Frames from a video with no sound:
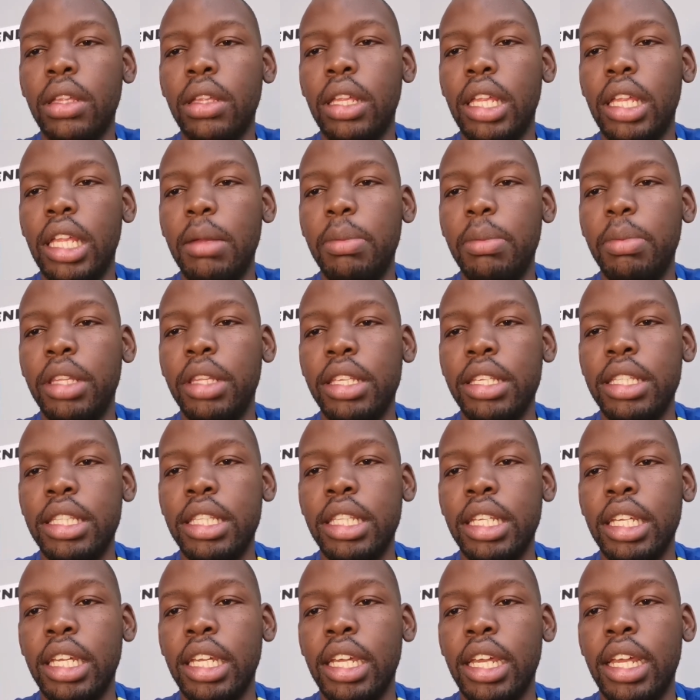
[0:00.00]
keep this
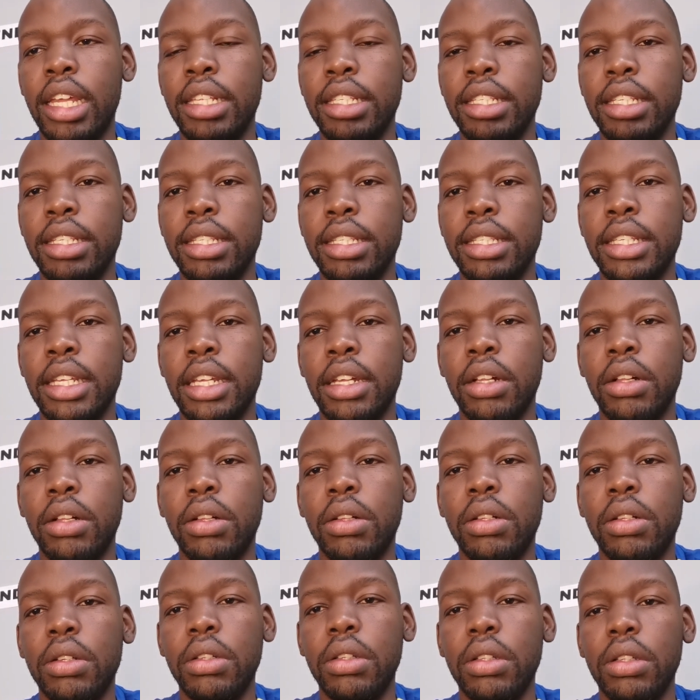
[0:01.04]
thing as a
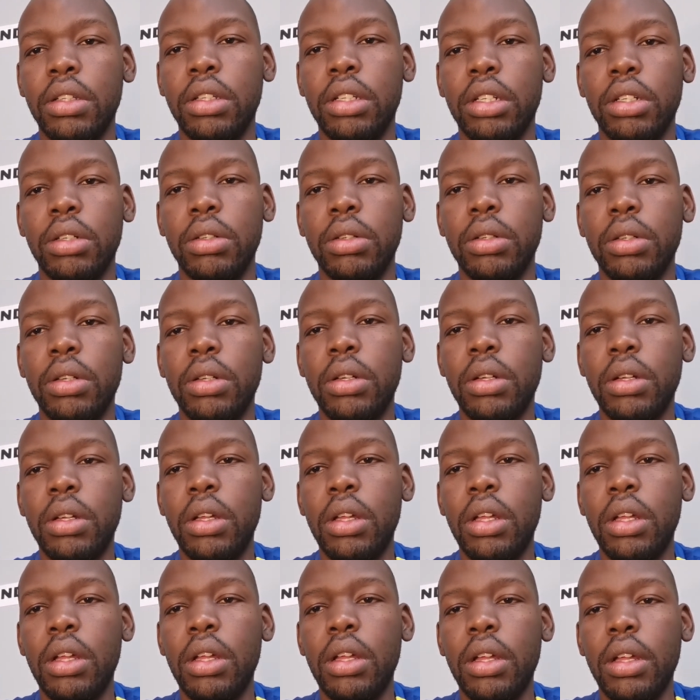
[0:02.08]
sell, you know.
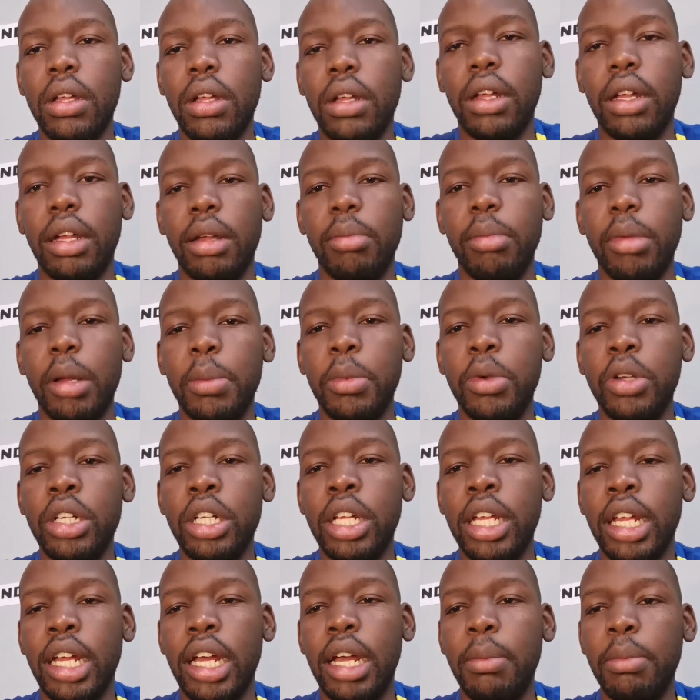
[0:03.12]

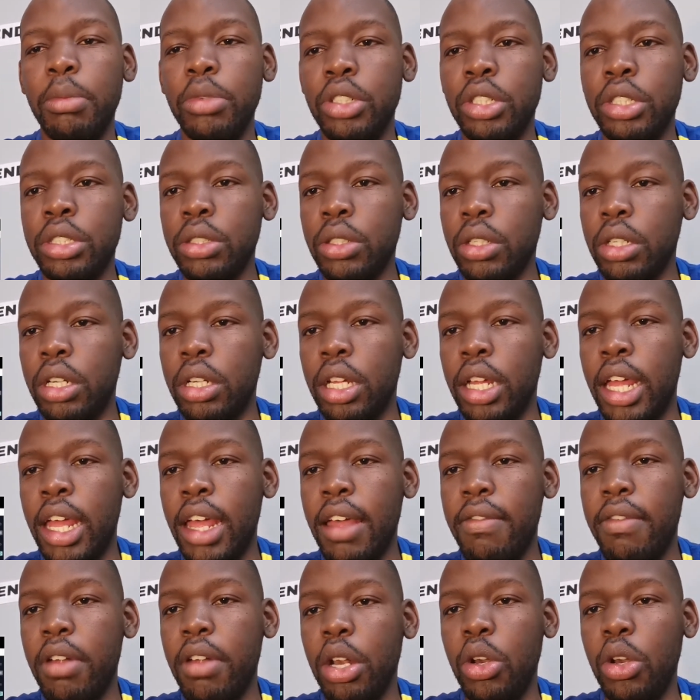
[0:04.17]
I'm just gonna
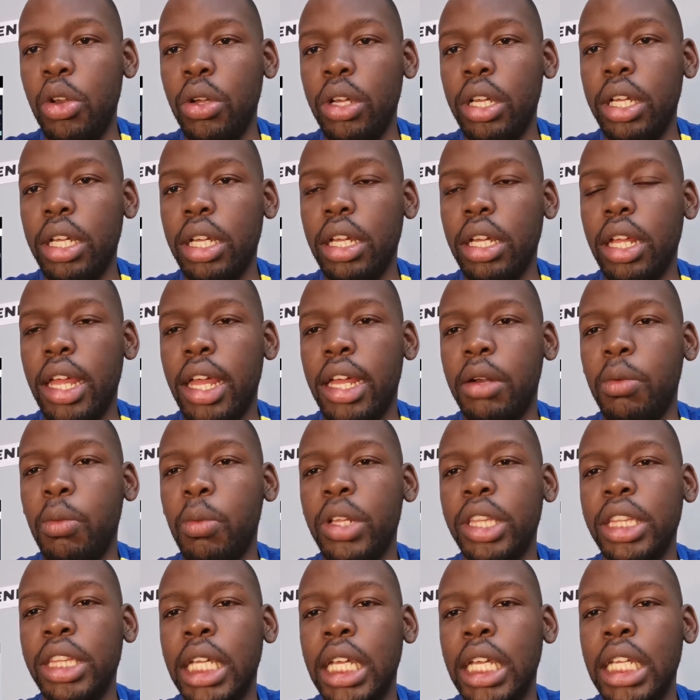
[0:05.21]
have a look at
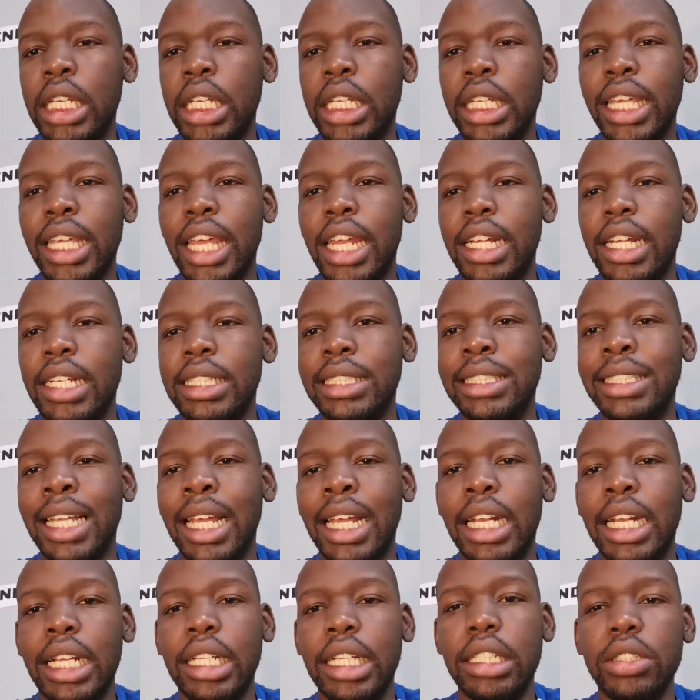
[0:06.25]
what the indicator is
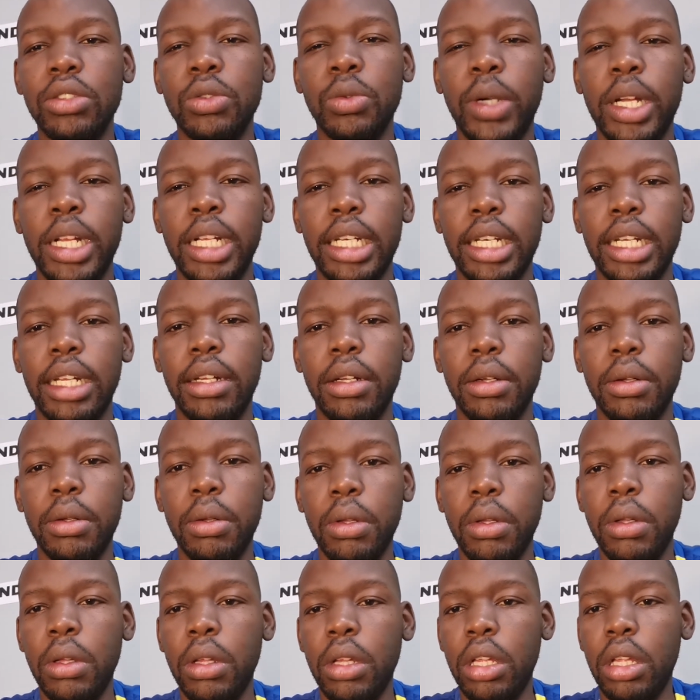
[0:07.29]
telling us right now,
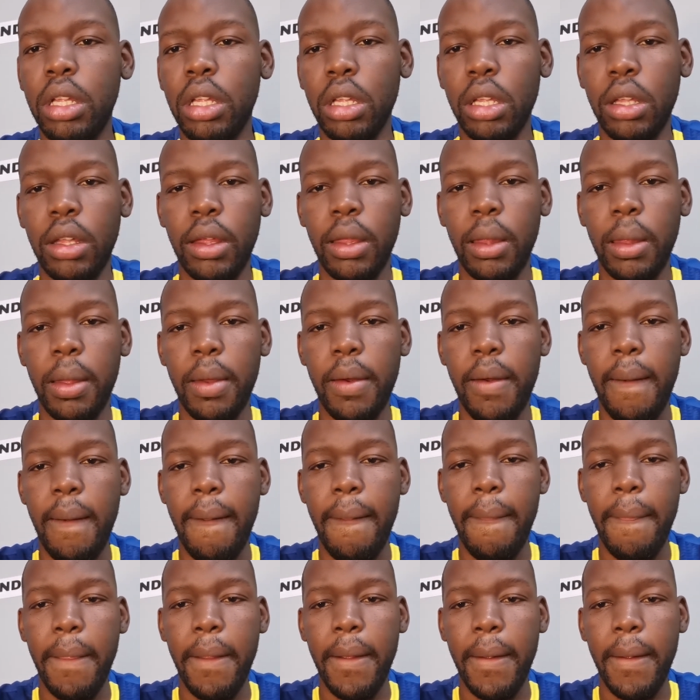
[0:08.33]

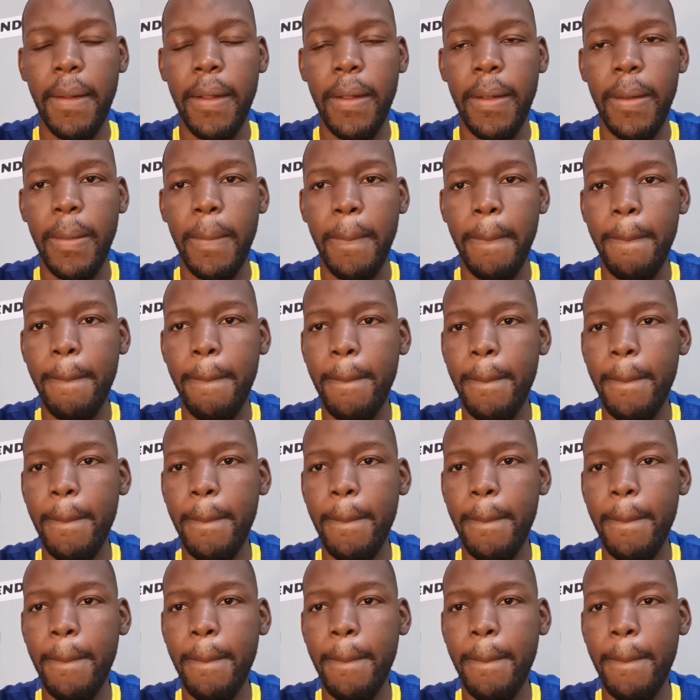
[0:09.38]
and then